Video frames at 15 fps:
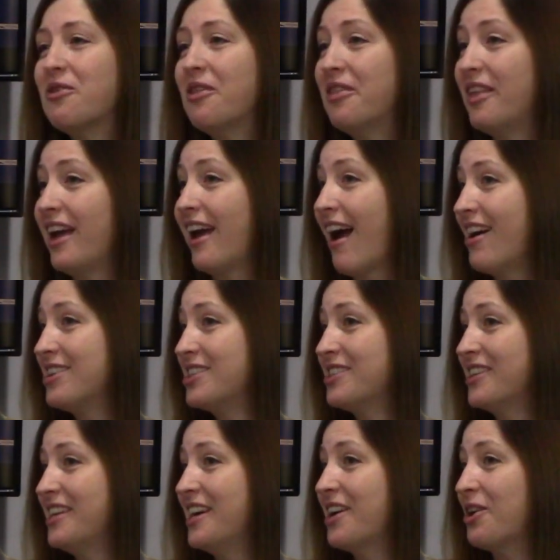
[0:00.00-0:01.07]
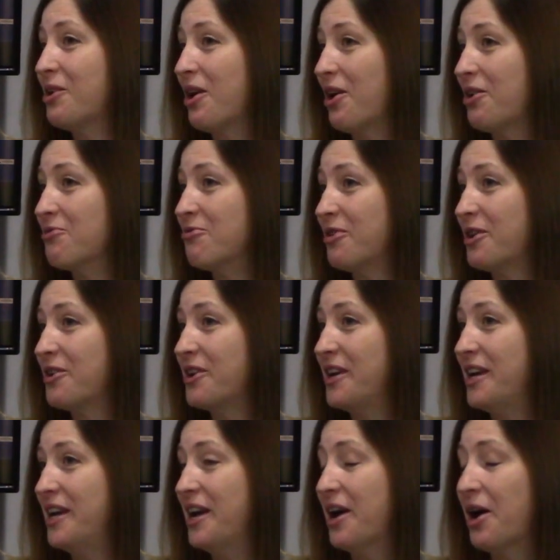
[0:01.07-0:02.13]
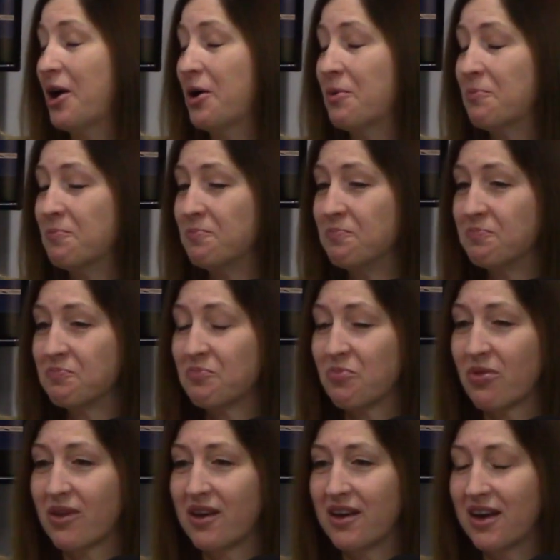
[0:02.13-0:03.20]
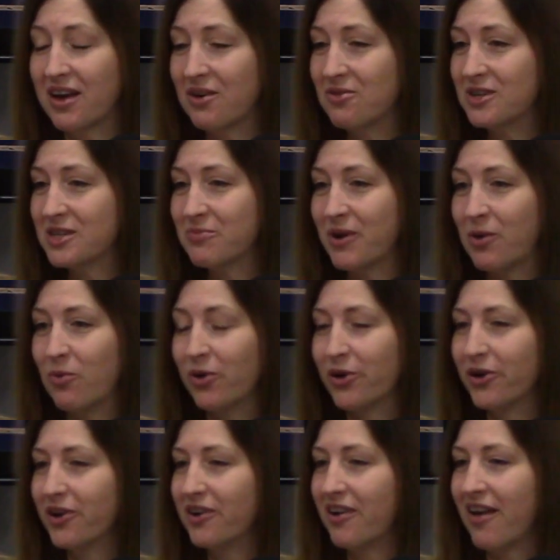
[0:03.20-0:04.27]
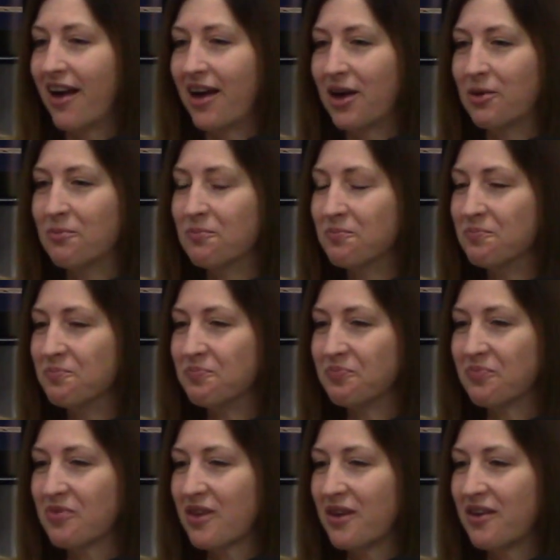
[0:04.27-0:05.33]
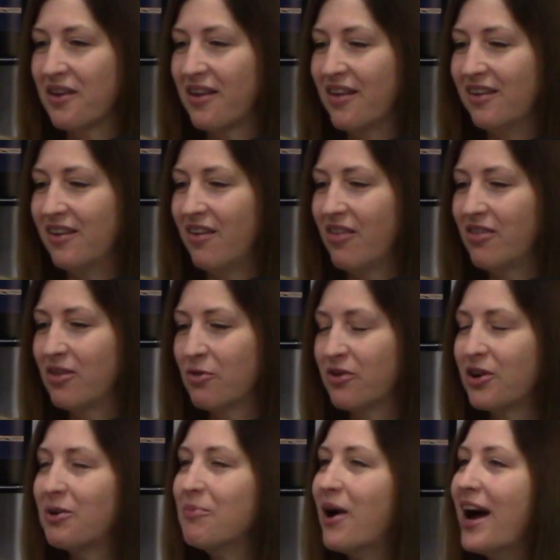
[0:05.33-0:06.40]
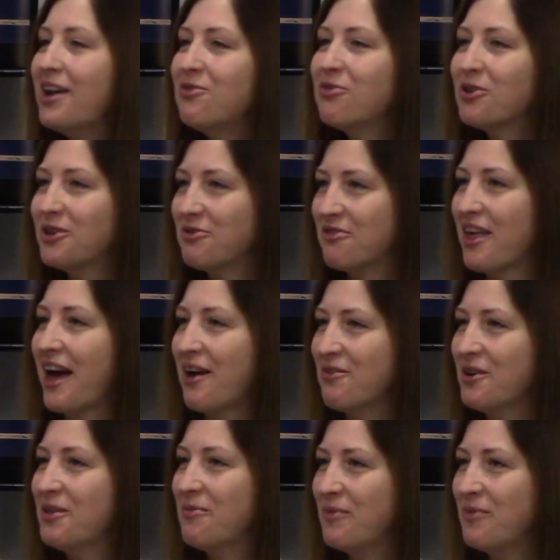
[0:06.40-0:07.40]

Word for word: they actually are are very um, uh, what's my word? Um, uh, they're very mindful of that with